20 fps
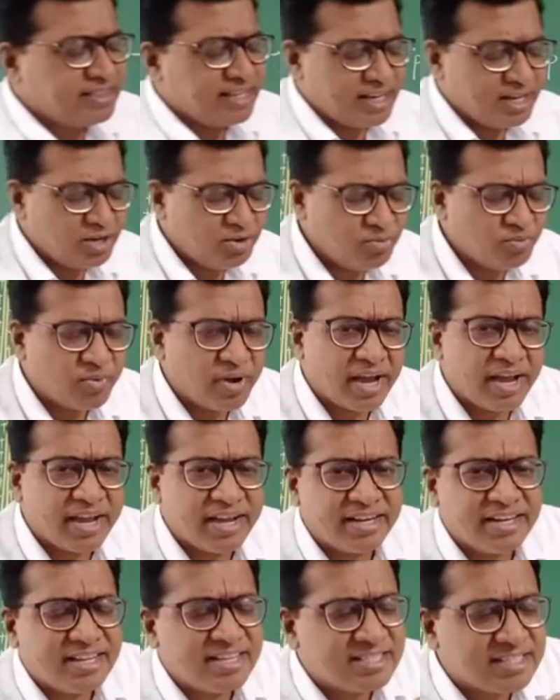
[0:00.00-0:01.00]
thin
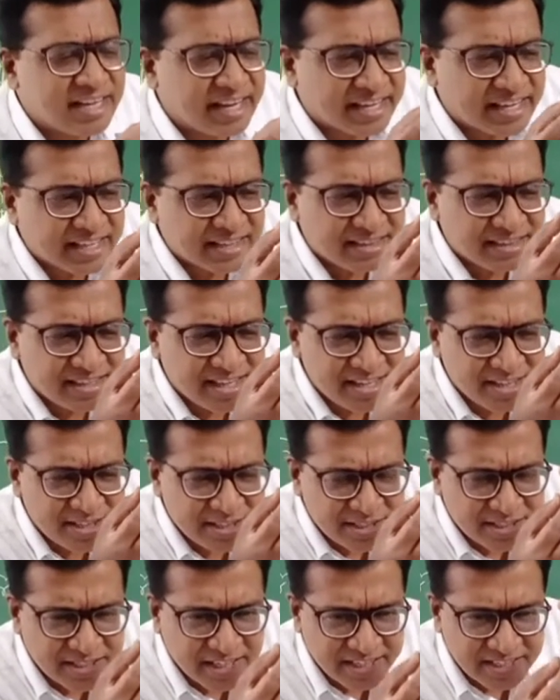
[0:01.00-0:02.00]
wire is like a
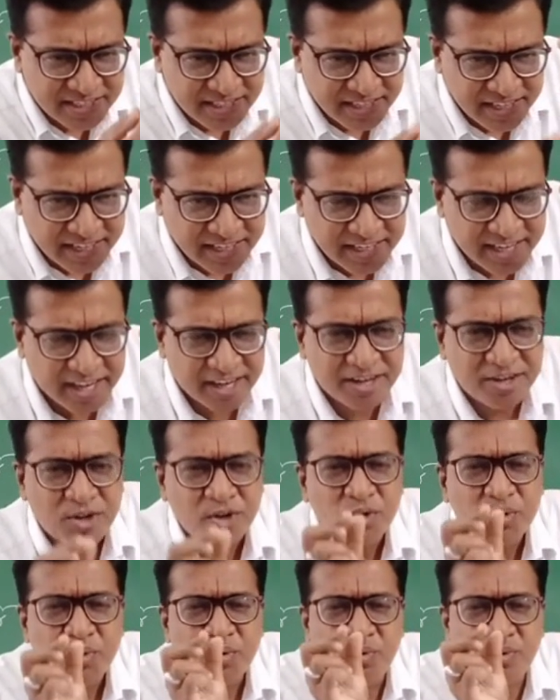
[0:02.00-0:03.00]
thin cylinder
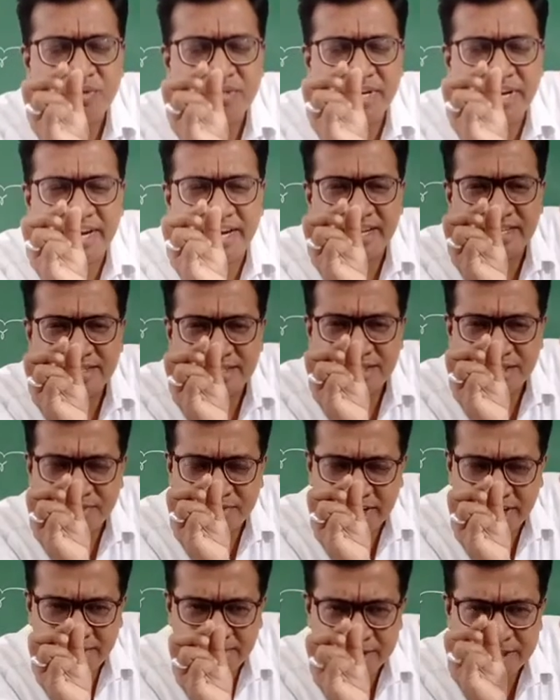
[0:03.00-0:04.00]
whose radius is
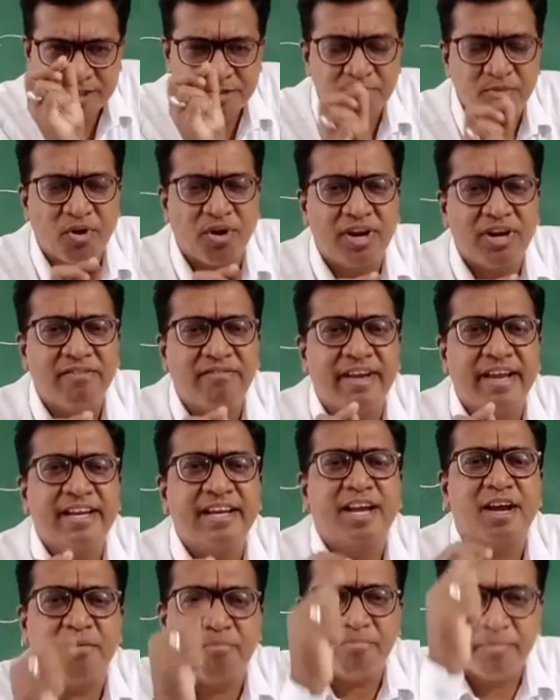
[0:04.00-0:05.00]
very much small
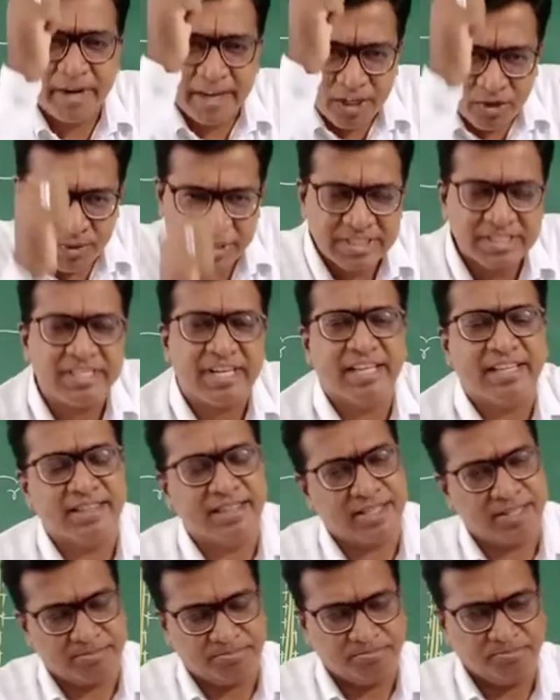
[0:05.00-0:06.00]
when compared to its
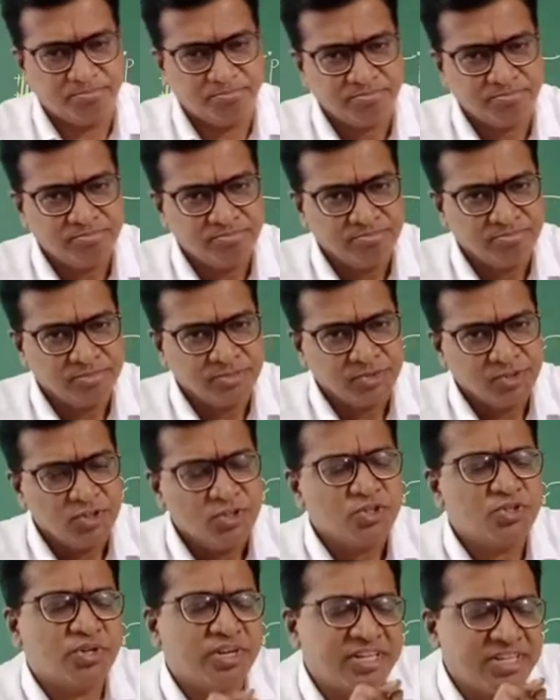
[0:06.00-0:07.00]
length.
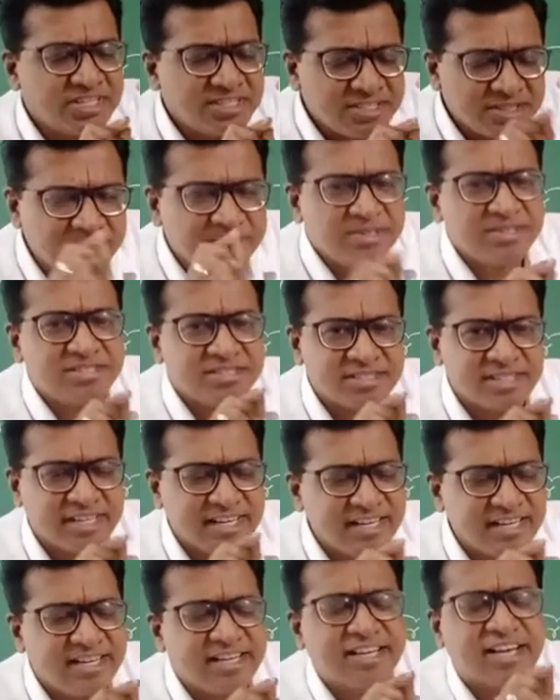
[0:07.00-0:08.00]
So it is
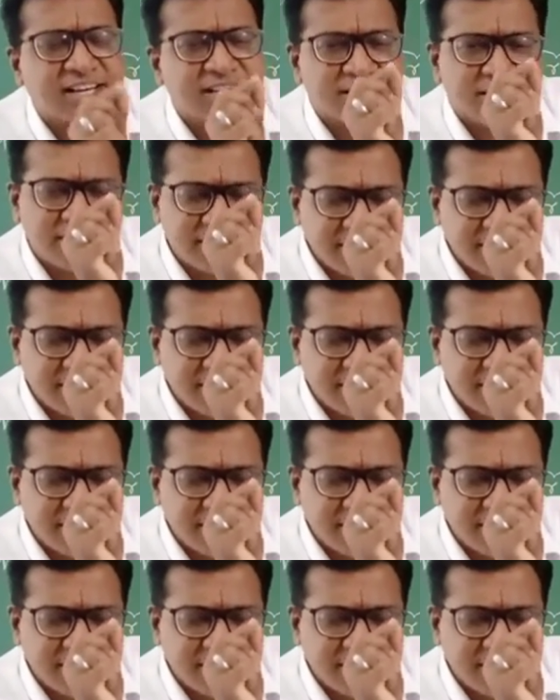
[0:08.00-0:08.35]
cylindrical,